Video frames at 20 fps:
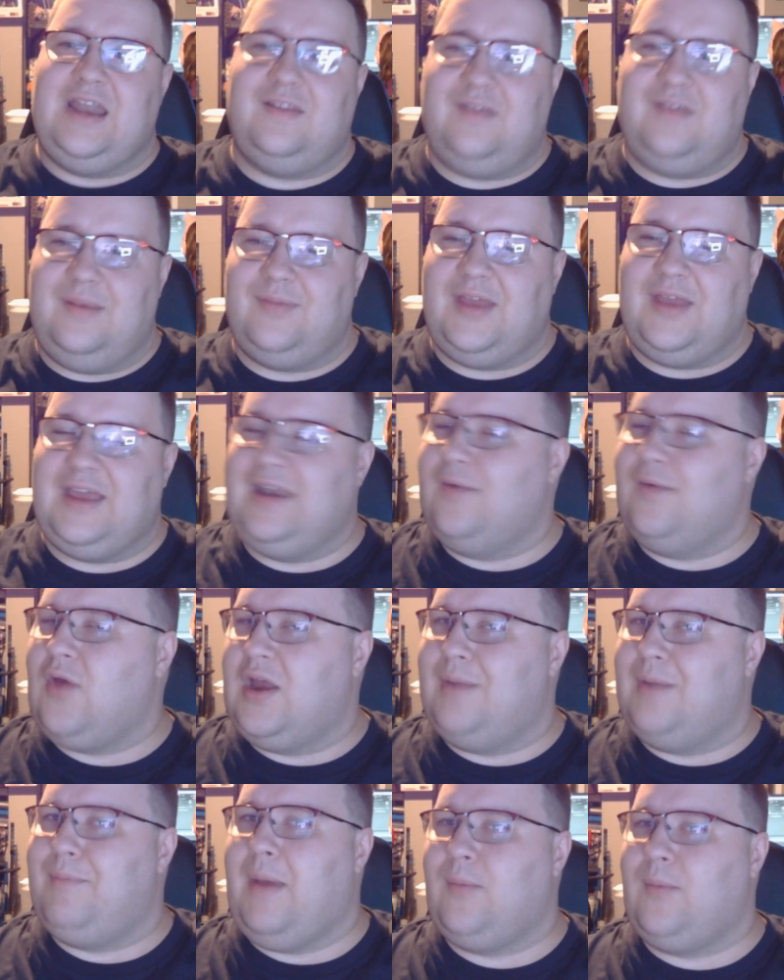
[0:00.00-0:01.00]
it seemed like I never
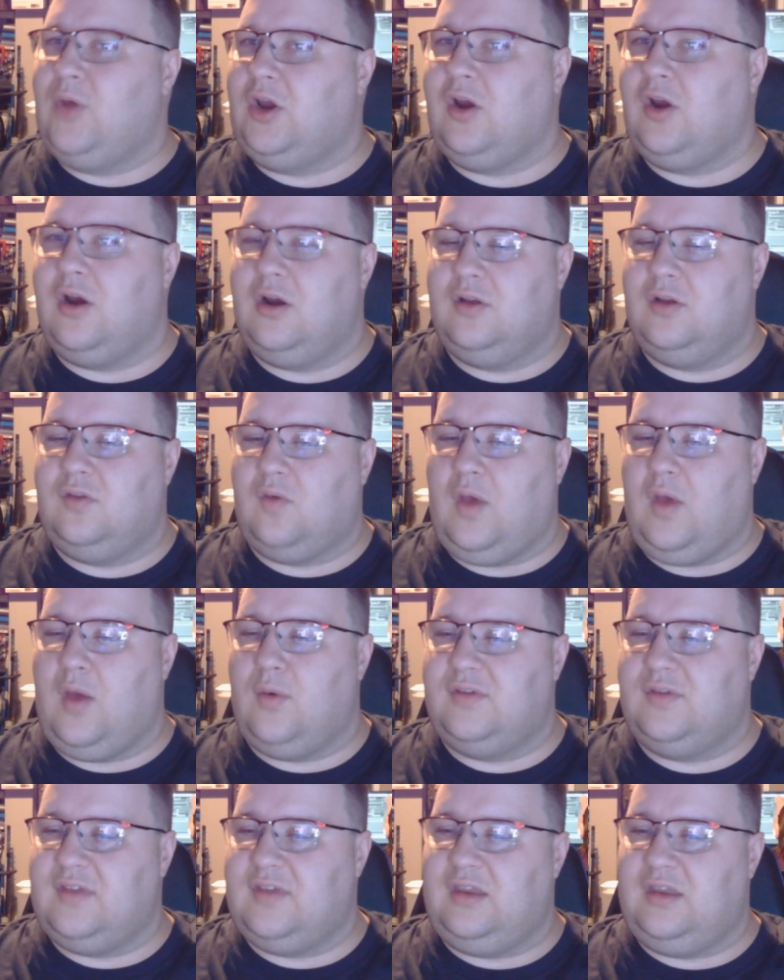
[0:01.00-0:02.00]
had a memory card, so I
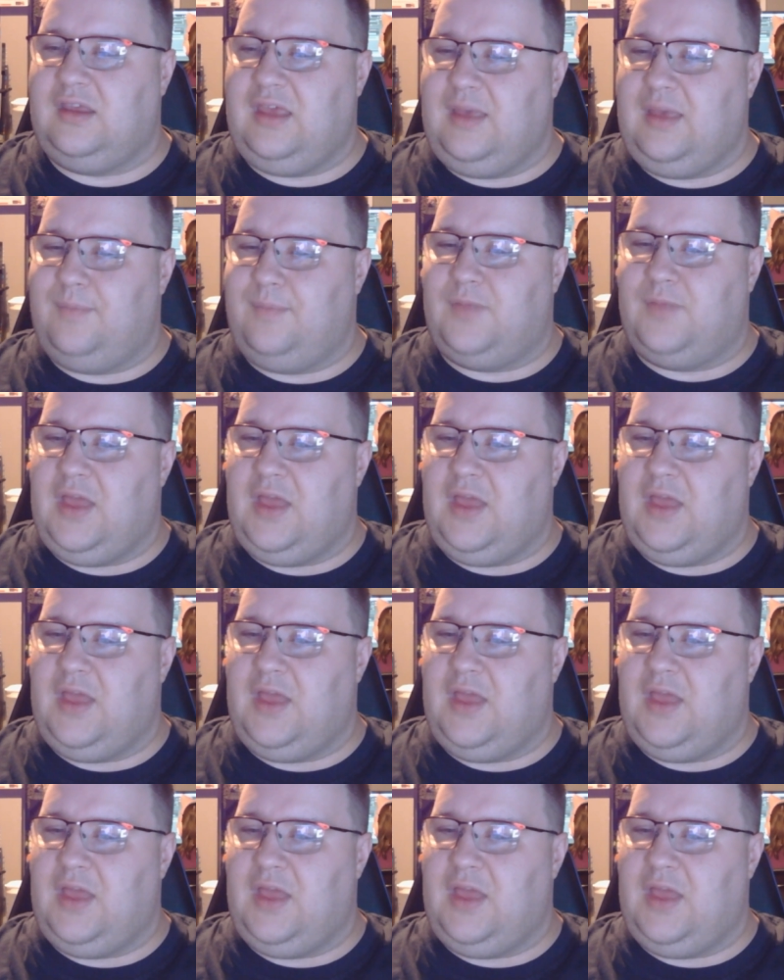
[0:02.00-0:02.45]
always had to keep